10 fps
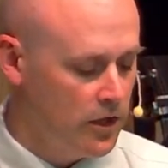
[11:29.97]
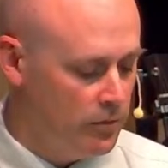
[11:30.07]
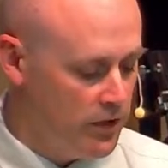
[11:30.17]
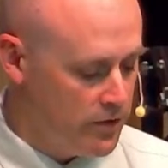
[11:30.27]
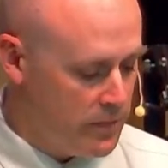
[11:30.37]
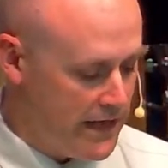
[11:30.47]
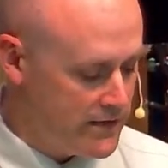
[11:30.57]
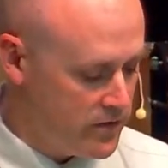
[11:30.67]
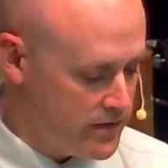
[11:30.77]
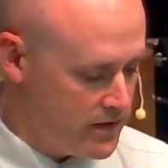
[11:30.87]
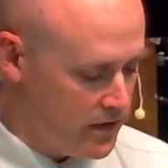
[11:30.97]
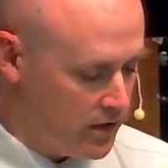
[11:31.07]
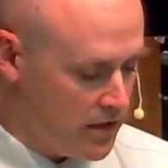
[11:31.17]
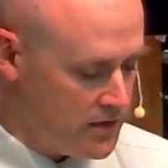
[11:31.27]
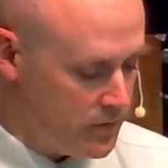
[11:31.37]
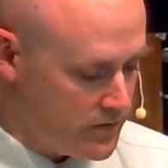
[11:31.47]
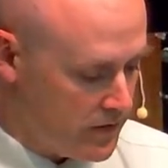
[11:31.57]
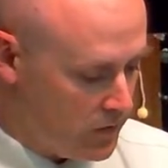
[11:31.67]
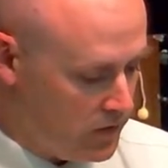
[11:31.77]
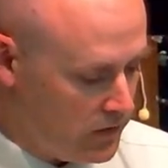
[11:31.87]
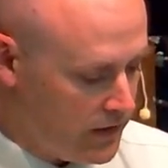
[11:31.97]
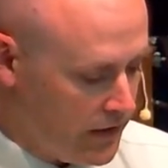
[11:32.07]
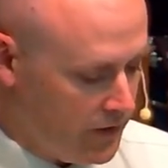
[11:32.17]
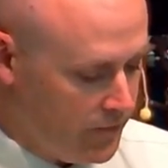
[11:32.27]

There are a couple other passages in the Gospels I want to look